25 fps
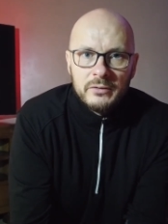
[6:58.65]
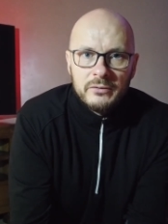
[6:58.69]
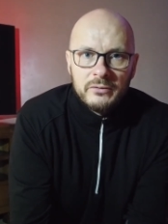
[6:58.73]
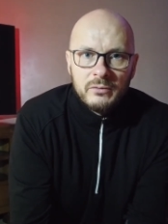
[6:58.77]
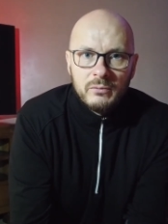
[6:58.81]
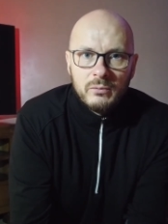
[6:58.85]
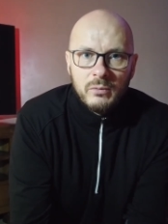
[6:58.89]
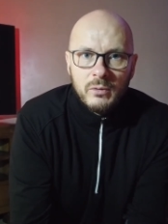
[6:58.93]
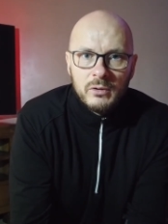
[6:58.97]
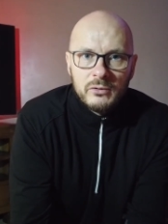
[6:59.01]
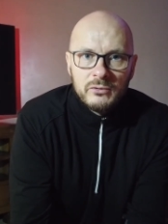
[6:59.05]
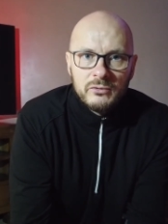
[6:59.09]

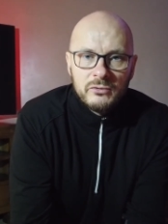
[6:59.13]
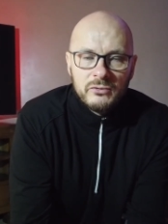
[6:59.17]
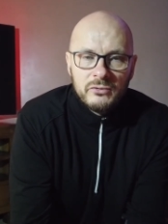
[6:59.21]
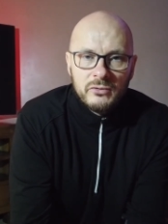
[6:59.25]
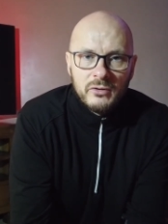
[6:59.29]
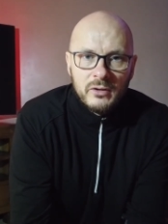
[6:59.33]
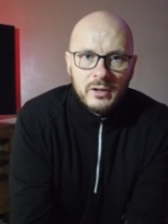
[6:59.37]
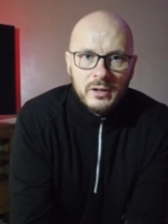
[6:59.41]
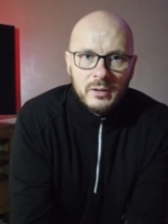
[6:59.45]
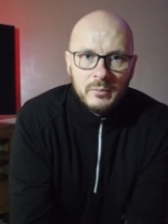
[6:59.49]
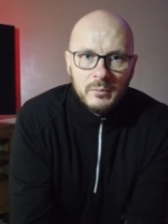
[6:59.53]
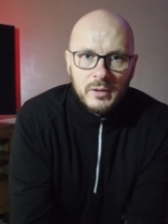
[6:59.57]
to
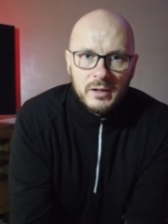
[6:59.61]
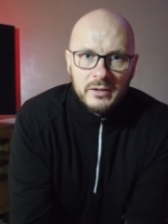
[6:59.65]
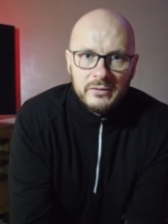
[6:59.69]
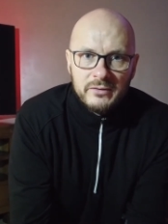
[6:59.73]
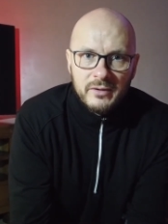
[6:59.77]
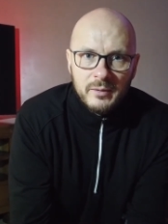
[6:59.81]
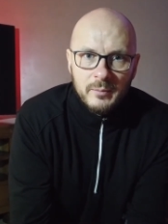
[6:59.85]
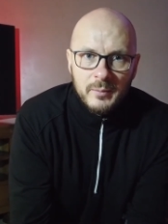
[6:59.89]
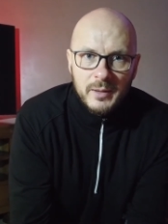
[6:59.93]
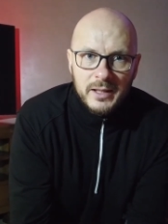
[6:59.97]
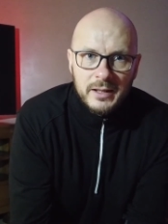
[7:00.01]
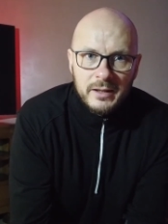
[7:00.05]
watch my
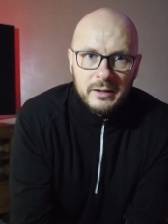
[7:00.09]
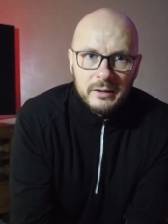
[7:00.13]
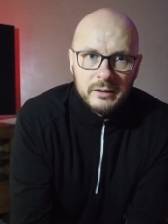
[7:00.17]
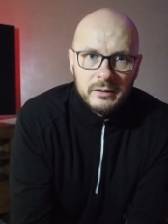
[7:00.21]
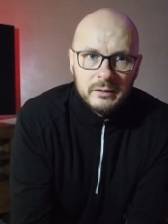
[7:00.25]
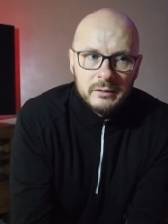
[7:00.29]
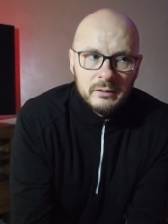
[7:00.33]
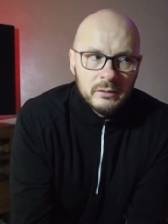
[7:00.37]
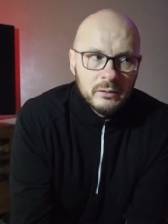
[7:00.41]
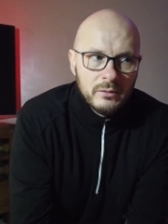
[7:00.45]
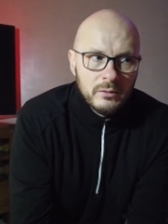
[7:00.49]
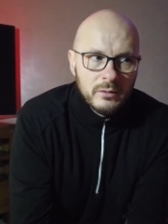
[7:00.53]
team
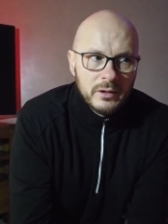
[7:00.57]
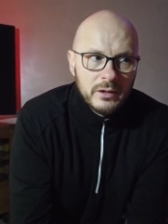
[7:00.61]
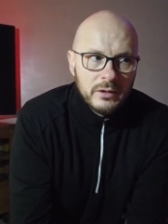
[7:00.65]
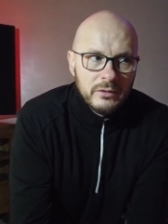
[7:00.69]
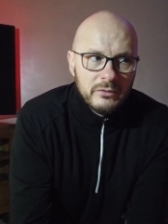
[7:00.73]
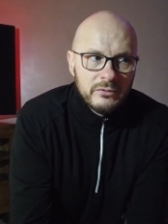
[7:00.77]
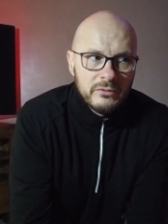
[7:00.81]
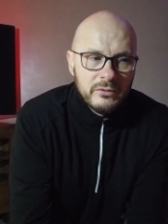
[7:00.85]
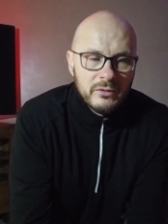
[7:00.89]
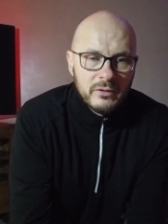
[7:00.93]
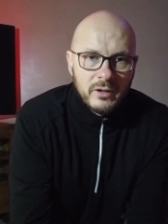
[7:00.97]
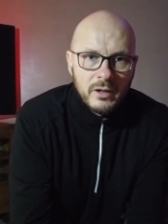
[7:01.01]
Lincoln, who I
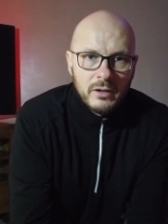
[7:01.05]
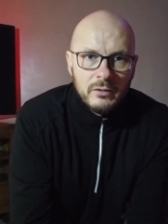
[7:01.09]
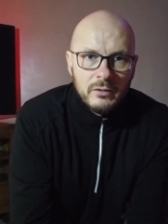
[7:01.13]
used to